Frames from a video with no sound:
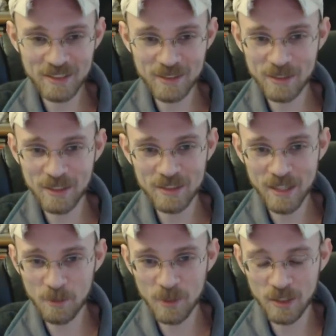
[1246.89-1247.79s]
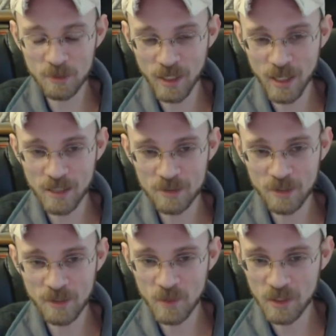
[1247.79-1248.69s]
not really a great actor even
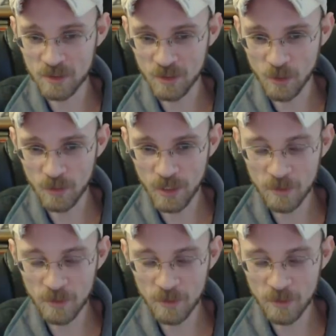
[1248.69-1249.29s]
in his own language.